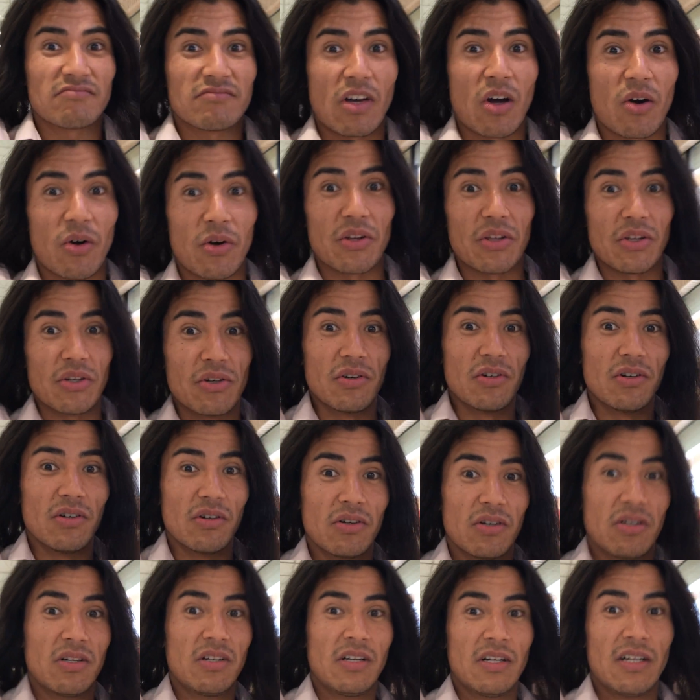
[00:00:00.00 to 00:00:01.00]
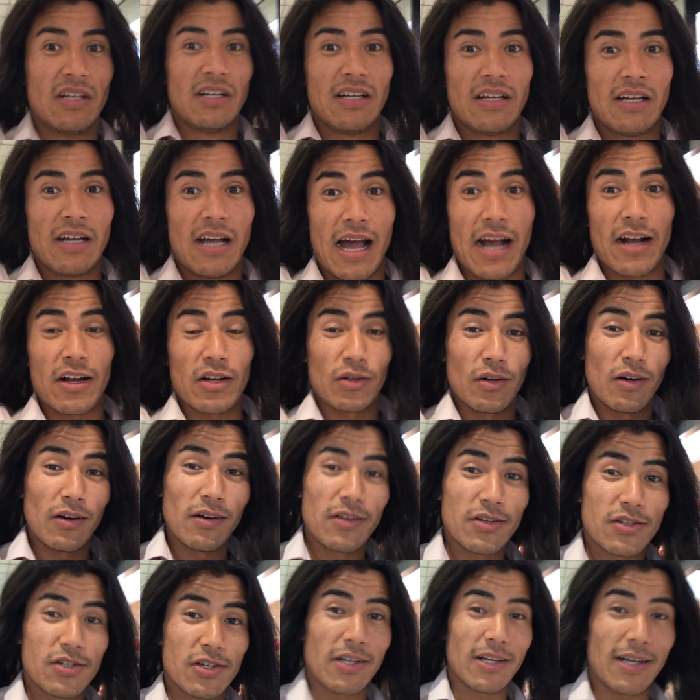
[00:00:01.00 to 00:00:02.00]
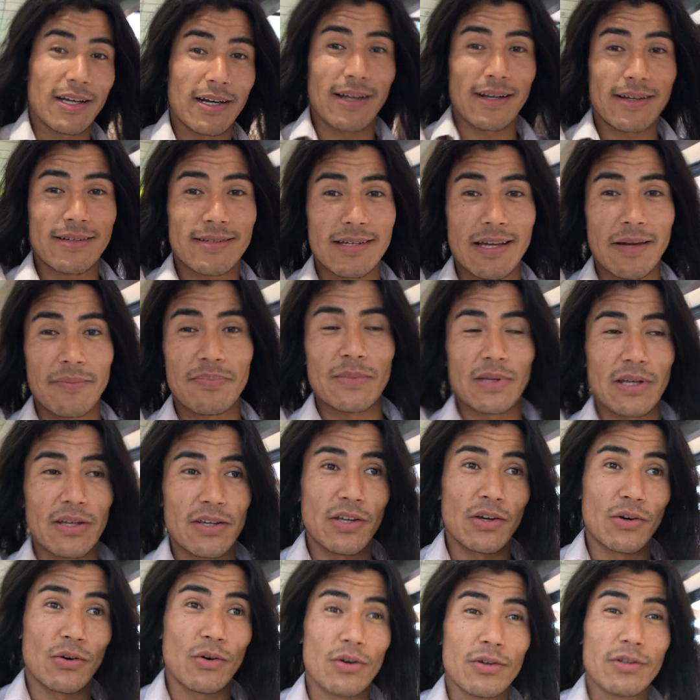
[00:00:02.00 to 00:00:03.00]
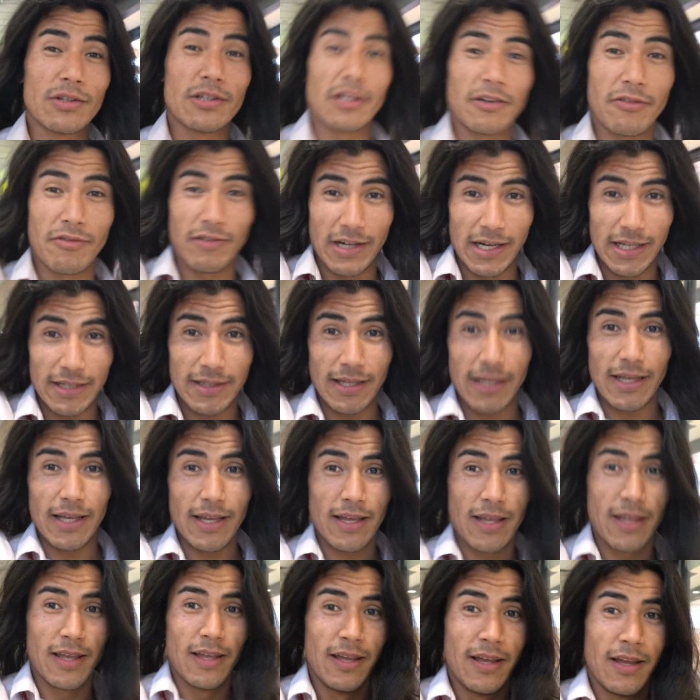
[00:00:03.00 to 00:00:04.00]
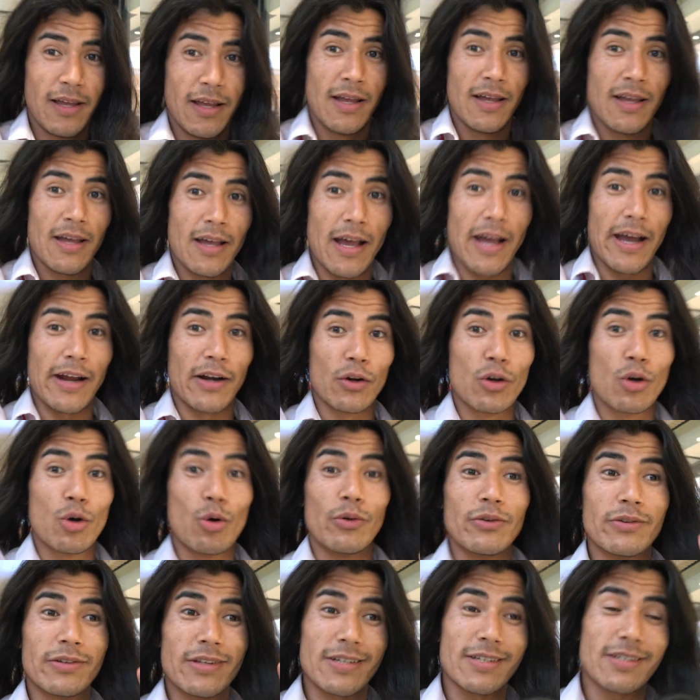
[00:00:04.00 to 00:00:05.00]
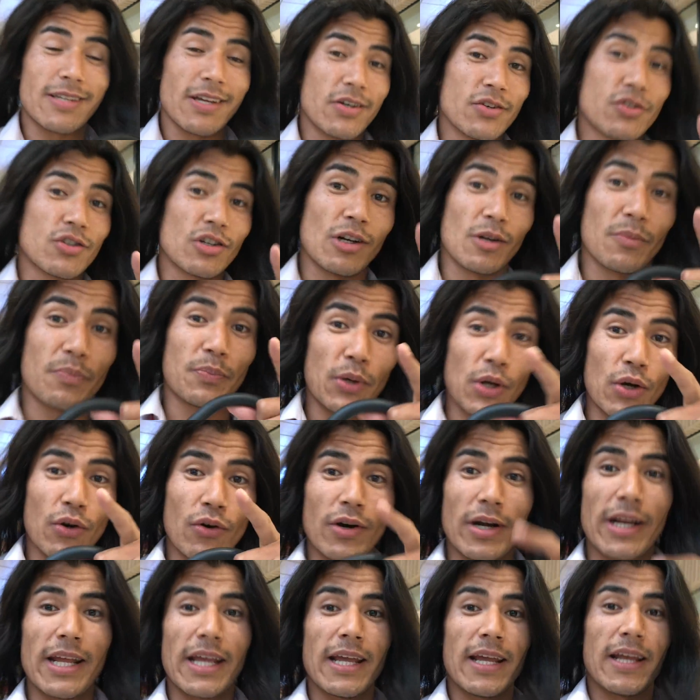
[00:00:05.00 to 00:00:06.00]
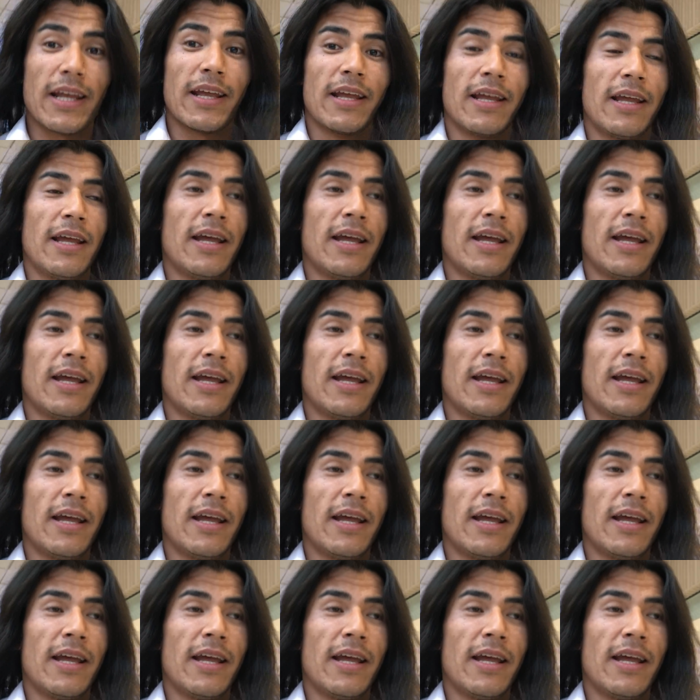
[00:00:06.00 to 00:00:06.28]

are you acknowledging and accepting your own divinity and quintessential purity?